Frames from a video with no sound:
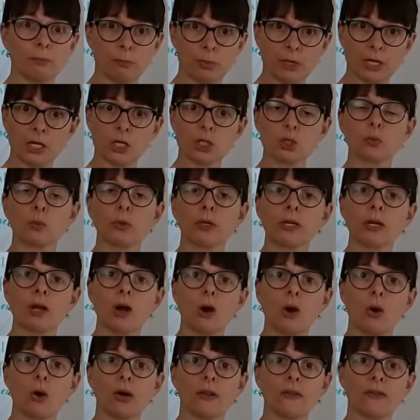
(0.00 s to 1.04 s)
because we
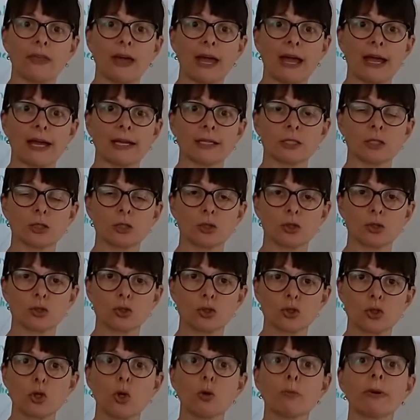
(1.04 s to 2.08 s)
know that
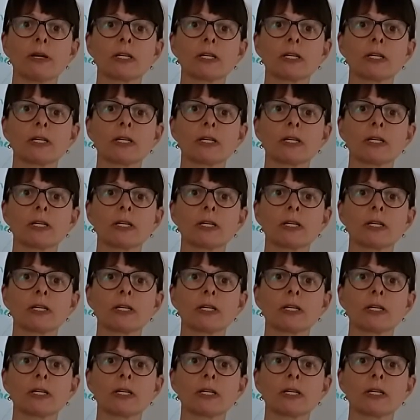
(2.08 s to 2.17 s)
too